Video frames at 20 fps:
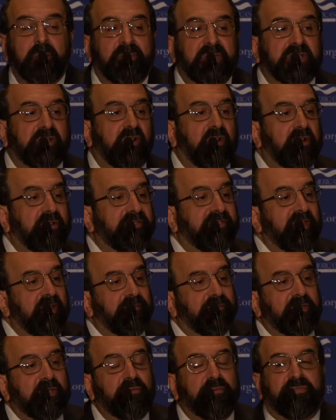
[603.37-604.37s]
Because
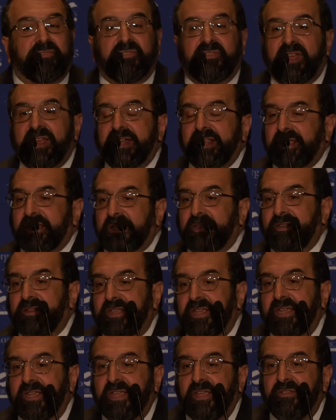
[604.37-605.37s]
if you study
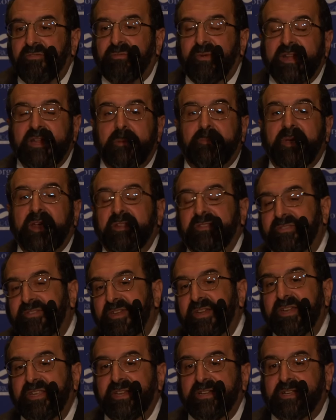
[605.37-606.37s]
the Israeli
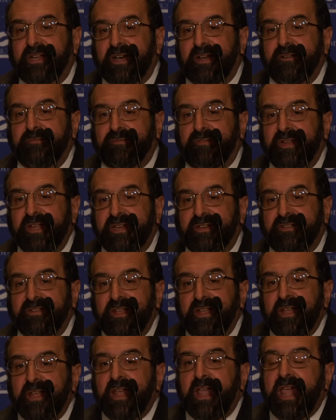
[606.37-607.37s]
Palestinian conflict,
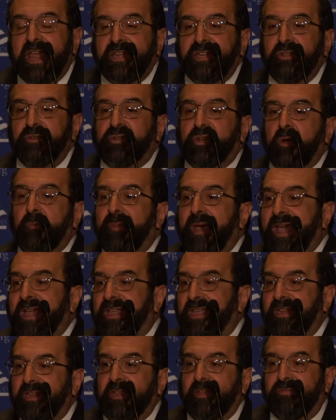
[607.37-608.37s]
and you go
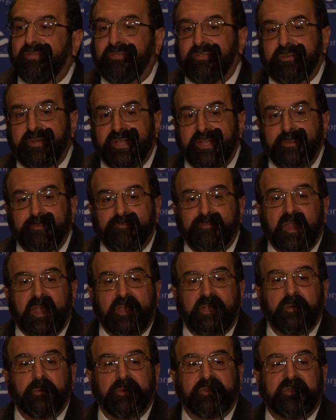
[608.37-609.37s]
back in history,
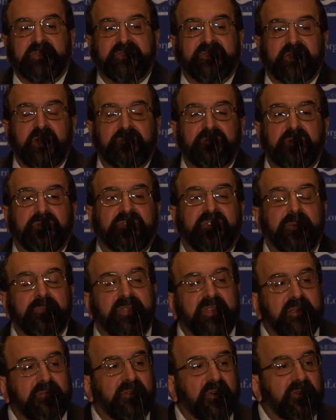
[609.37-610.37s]
you will discover
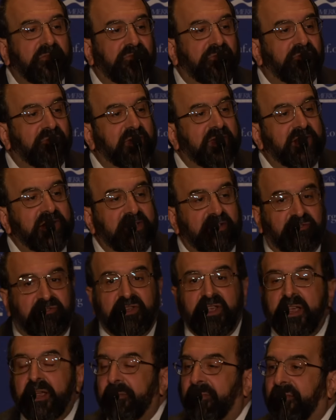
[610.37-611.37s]
something very
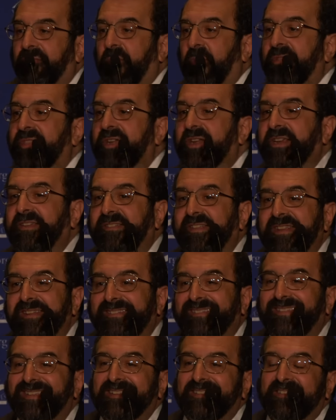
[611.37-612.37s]
strange. Before the
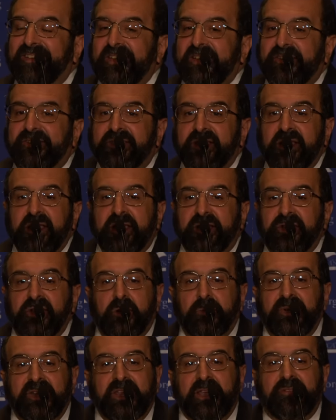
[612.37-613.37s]
1960s,
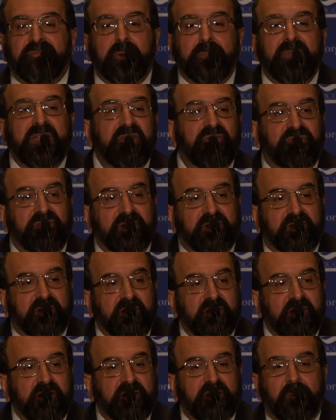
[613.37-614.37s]
nobody ever mentioned
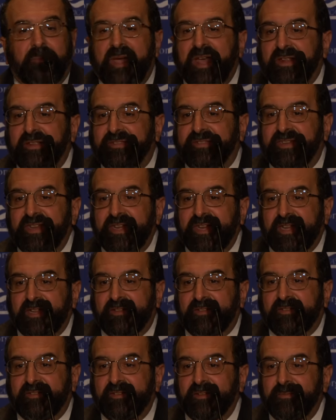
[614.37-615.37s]
the
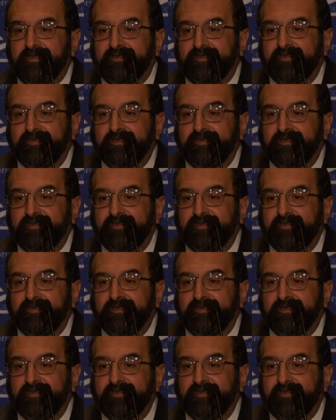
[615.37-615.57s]
Palestinians.